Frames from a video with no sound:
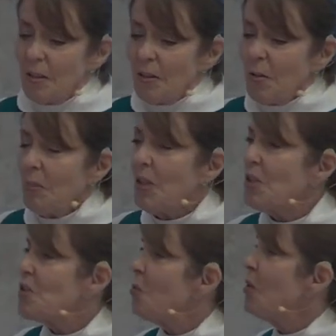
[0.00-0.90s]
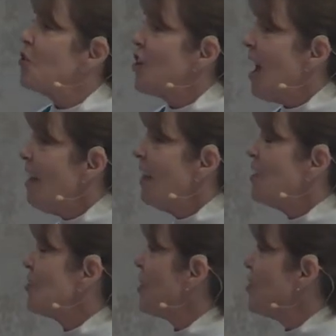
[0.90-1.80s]
Because when
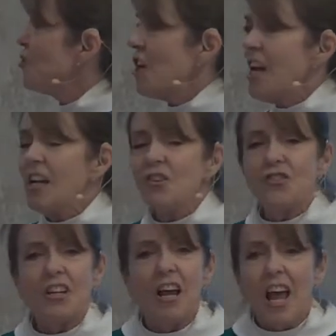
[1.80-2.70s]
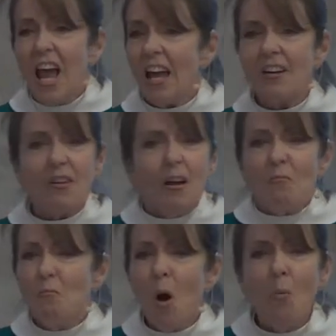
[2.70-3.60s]
challenge and change and
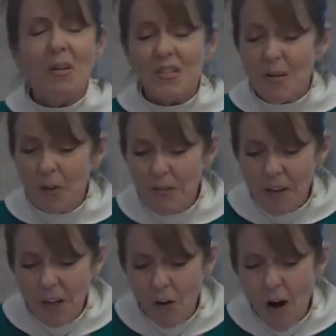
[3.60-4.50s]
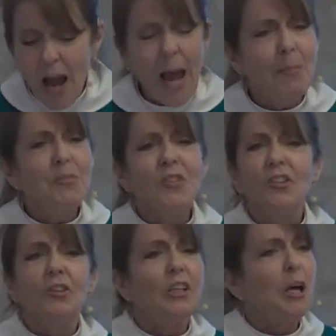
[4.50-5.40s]
moments that we think are
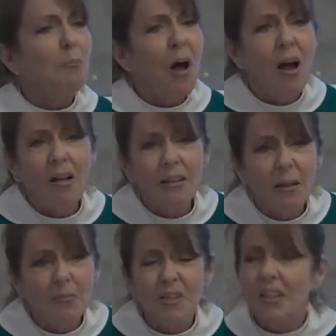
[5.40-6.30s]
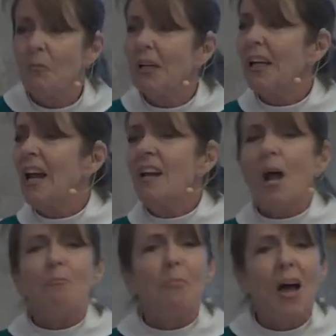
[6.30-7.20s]
absolutely apocalyptic and we
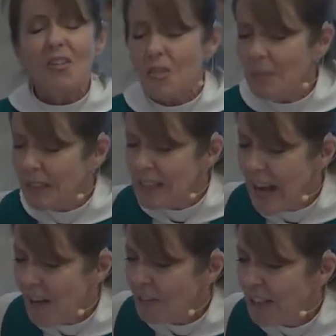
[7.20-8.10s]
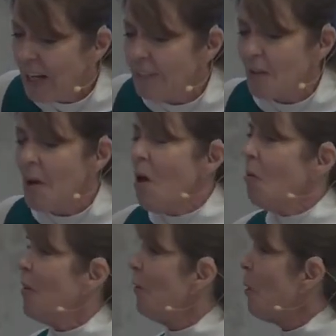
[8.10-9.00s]
cannot possibly navigate them,
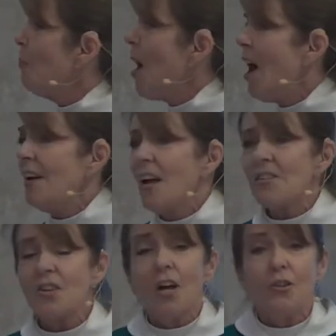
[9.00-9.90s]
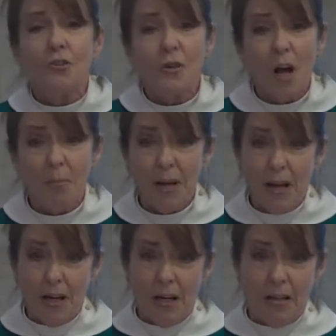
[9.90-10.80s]
when they're upon us, do not
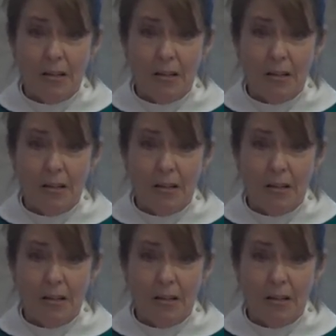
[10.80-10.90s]
panic.